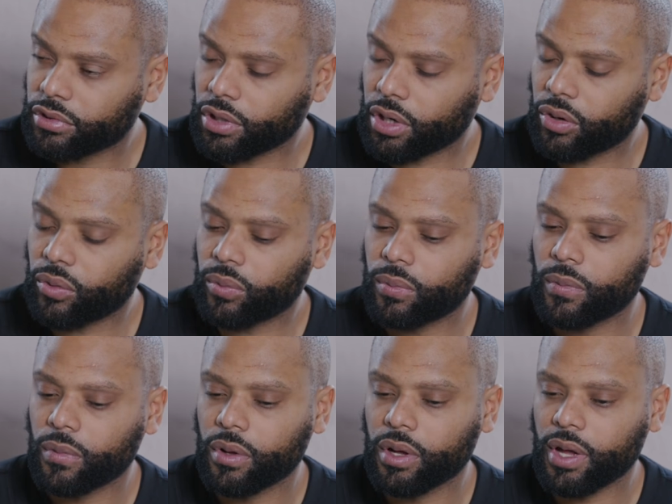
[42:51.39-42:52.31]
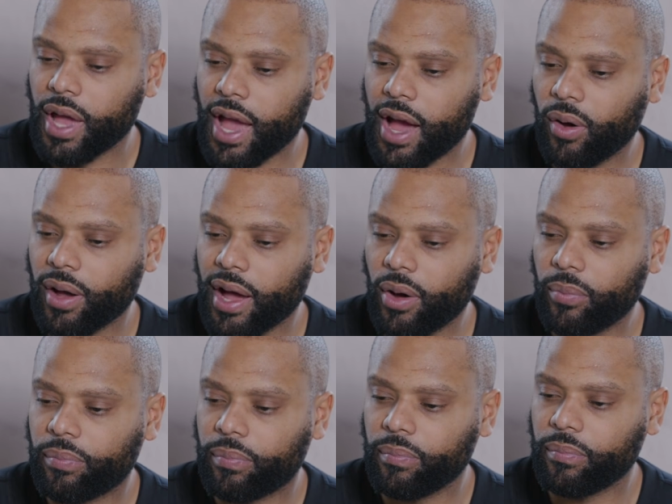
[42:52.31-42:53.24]
So how
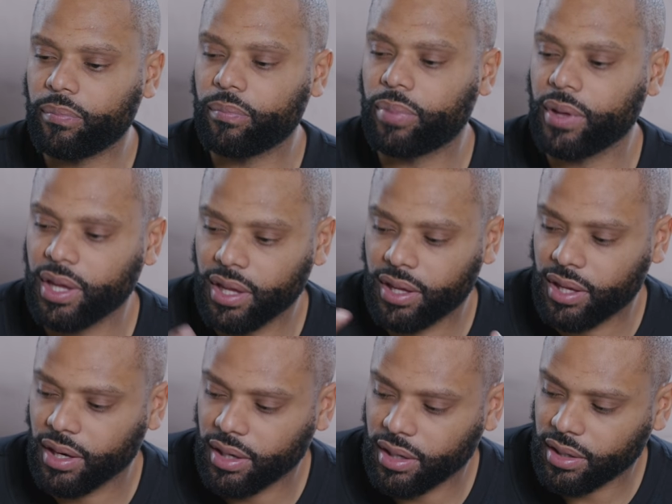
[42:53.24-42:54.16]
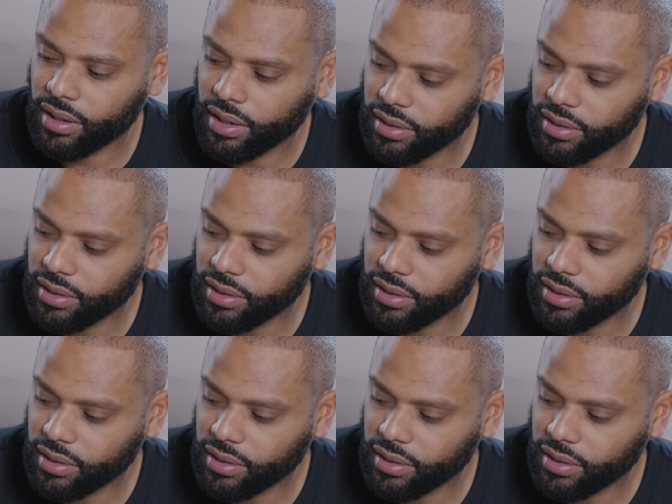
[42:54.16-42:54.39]
how big can,